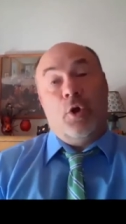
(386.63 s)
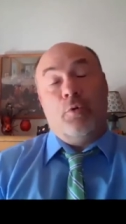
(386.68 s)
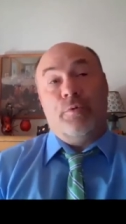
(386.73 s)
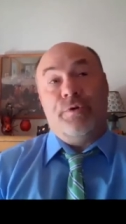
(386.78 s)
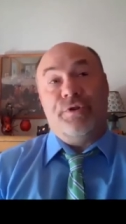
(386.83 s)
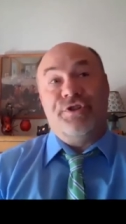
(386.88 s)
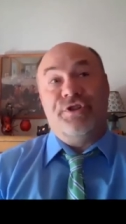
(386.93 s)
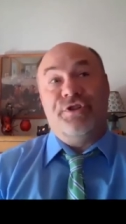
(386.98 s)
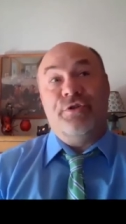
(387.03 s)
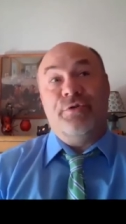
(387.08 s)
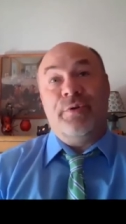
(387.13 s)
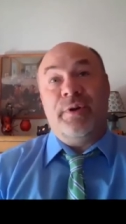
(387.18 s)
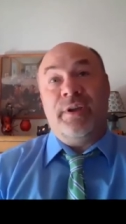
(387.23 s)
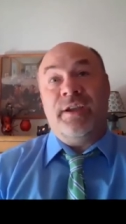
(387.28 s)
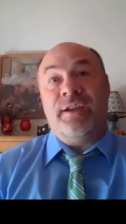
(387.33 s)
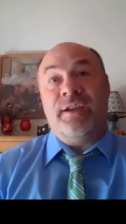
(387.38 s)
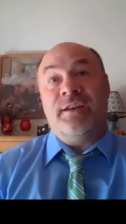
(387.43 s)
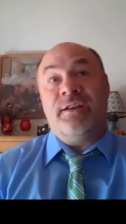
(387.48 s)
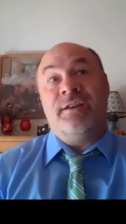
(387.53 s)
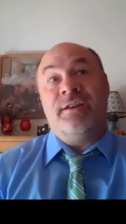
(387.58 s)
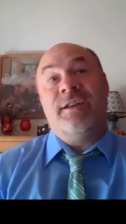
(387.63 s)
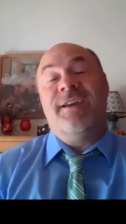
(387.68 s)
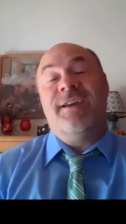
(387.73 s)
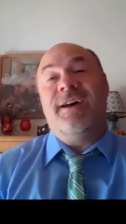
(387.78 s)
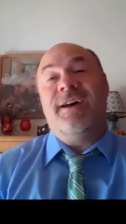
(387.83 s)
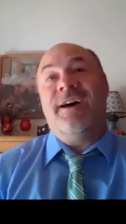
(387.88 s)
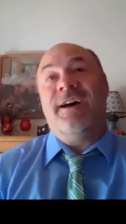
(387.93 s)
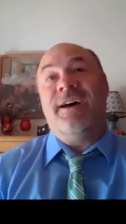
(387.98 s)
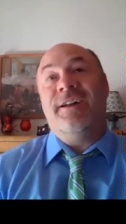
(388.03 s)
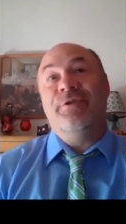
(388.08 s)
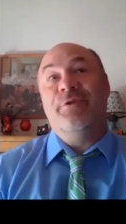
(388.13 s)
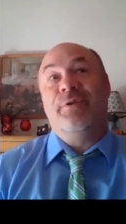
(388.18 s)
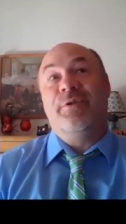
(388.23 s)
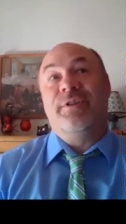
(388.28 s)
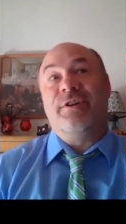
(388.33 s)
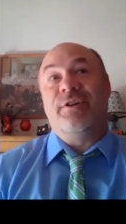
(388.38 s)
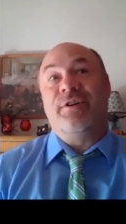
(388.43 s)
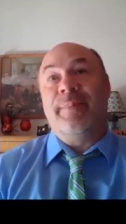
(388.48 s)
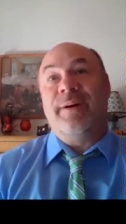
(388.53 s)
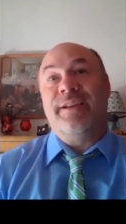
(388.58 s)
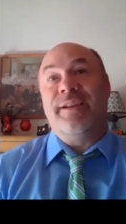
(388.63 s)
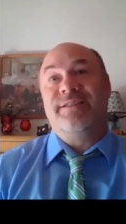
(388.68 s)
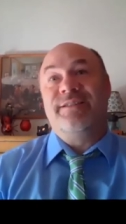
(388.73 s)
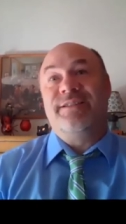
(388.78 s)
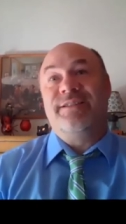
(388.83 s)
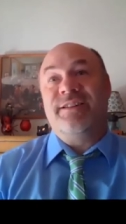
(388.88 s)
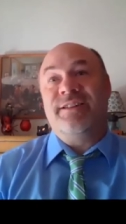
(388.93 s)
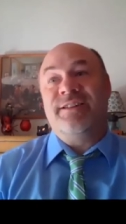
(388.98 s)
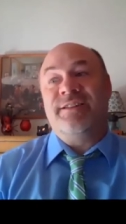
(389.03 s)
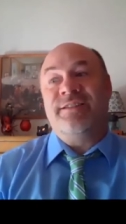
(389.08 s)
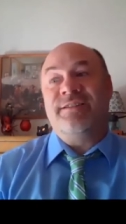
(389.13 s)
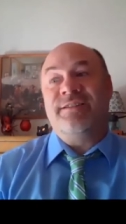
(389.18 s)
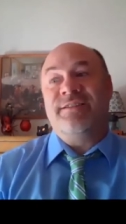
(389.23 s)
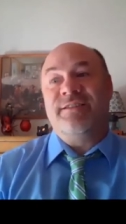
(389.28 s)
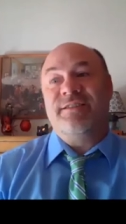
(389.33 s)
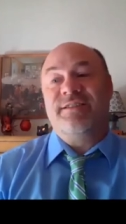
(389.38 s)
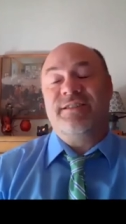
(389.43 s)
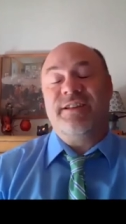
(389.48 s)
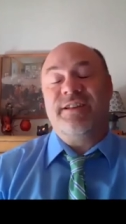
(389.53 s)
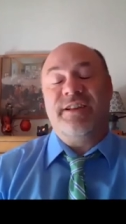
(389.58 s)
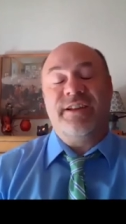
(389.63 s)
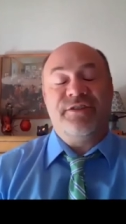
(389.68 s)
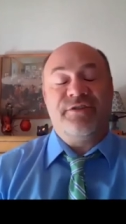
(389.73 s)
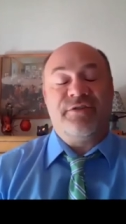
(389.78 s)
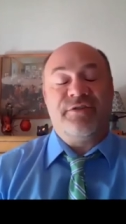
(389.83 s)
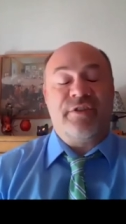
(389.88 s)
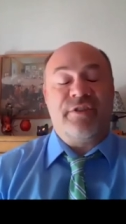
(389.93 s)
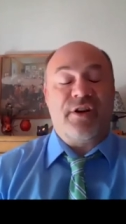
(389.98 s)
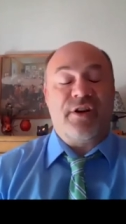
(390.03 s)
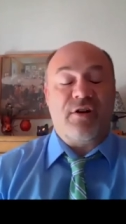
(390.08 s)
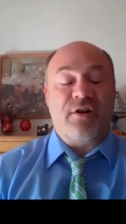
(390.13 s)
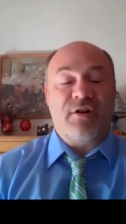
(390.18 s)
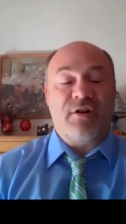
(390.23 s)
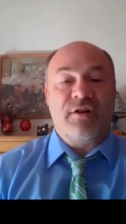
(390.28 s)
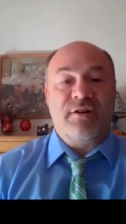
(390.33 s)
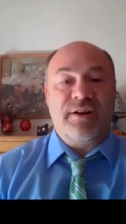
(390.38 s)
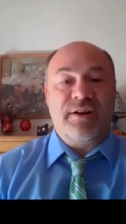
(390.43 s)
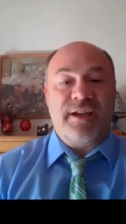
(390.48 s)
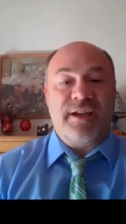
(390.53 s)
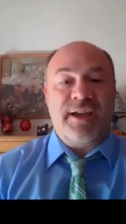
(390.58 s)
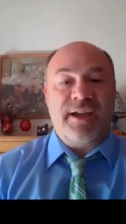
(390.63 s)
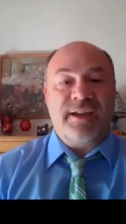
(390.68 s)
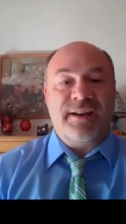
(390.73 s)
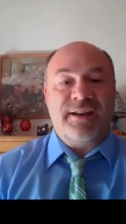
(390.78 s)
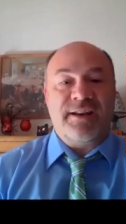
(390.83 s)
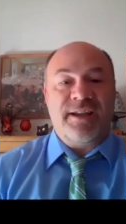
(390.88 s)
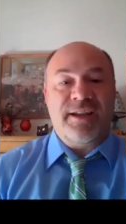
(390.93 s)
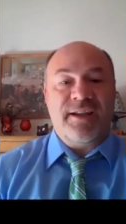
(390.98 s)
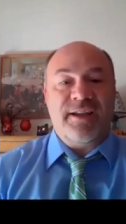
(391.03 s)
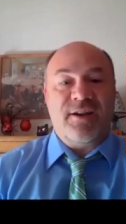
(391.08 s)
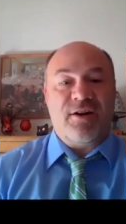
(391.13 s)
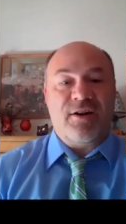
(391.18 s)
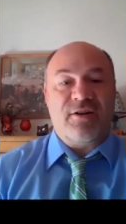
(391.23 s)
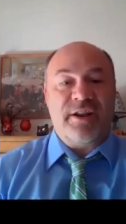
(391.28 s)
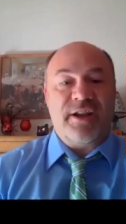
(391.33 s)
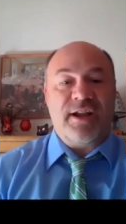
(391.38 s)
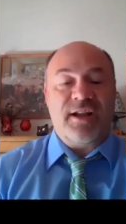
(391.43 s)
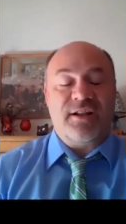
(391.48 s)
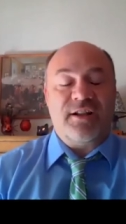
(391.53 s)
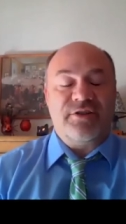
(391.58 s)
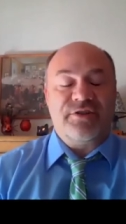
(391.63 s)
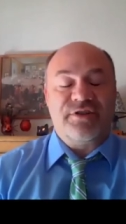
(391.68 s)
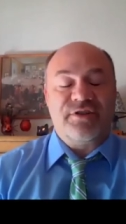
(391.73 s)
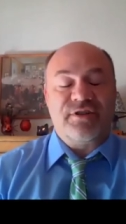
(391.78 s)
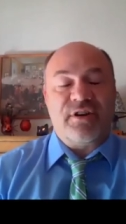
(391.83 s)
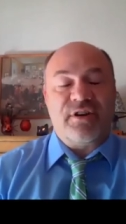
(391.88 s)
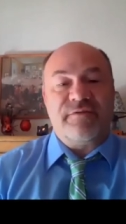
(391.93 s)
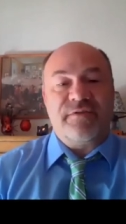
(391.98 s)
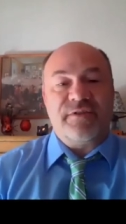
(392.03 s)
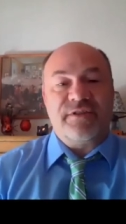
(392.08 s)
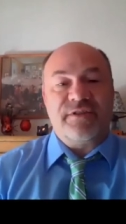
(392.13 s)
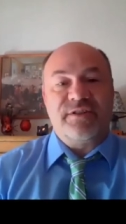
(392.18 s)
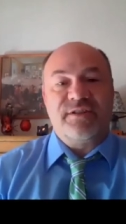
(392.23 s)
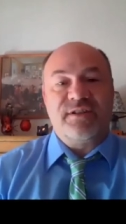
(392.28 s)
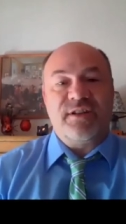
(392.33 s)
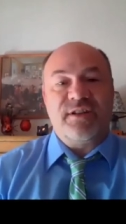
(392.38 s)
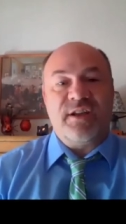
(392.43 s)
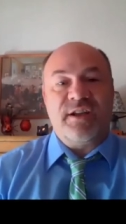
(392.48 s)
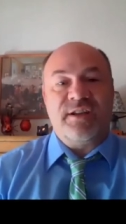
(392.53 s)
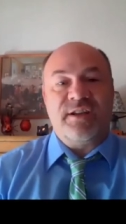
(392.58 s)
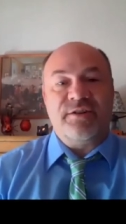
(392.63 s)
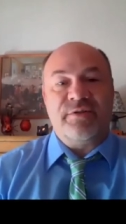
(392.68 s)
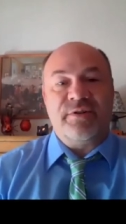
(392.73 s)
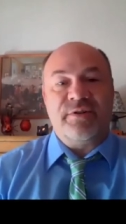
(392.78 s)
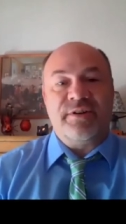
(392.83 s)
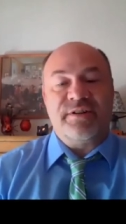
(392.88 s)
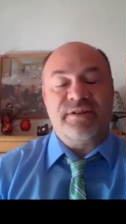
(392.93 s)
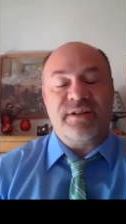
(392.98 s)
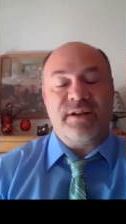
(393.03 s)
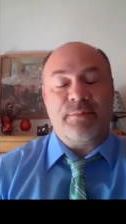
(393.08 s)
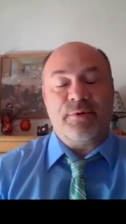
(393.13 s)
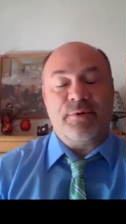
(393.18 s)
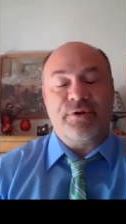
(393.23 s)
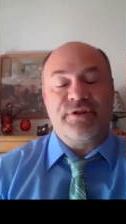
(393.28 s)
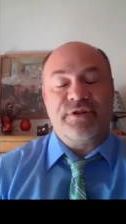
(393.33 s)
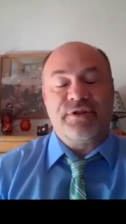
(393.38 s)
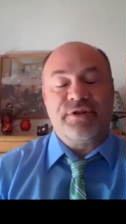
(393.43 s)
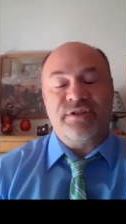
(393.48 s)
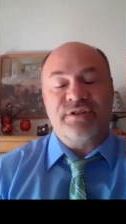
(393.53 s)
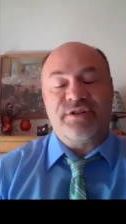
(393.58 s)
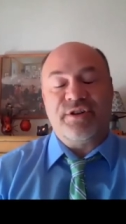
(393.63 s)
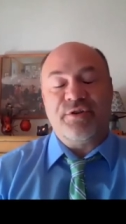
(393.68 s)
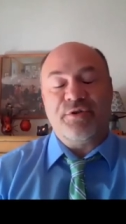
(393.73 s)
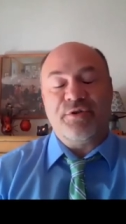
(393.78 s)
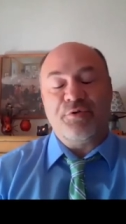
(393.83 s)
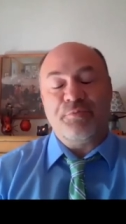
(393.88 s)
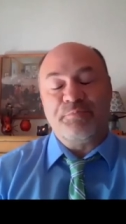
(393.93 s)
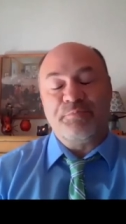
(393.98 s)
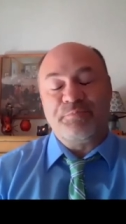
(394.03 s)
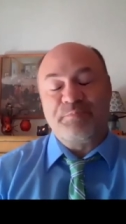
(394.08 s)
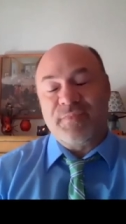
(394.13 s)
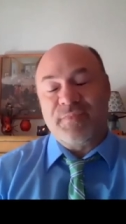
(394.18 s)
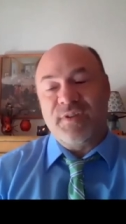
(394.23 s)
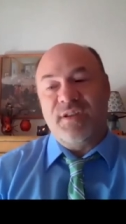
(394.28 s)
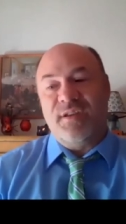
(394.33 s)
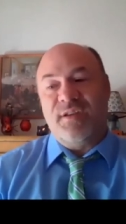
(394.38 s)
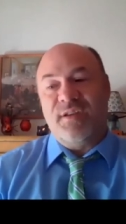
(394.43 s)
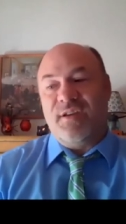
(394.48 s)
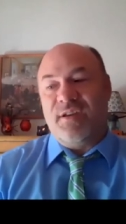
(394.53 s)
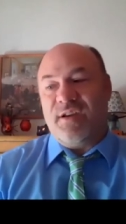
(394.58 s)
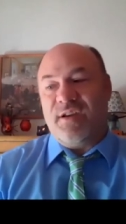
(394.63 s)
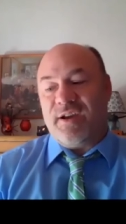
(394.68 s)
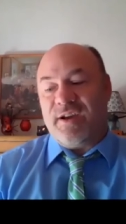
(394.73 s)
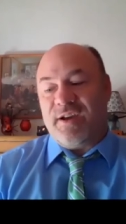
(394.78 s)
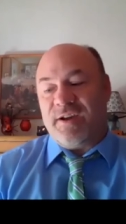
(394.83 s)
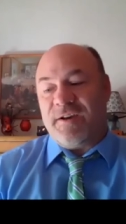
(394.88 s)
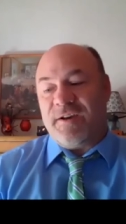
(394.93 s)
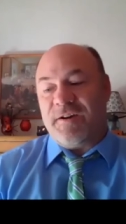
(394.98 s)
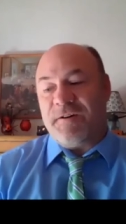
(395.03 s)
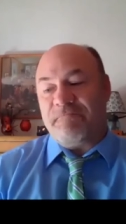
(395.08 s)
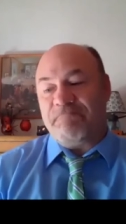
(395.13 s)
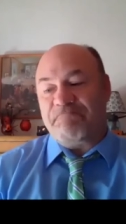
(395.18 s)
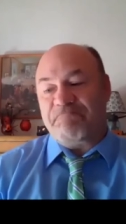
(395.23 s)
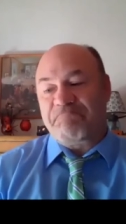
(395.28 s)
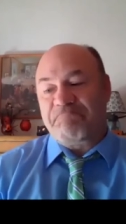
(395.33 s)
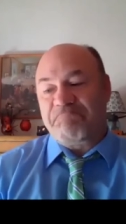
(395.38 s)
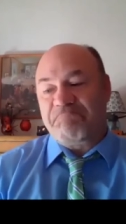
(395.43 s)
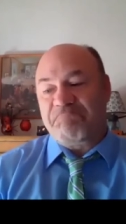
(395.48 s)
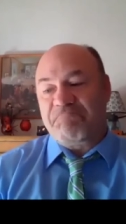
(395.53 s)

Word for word: was doing uh, nuclear medicine studies on the heart at a cardiologist office uh, during the summers. And so um,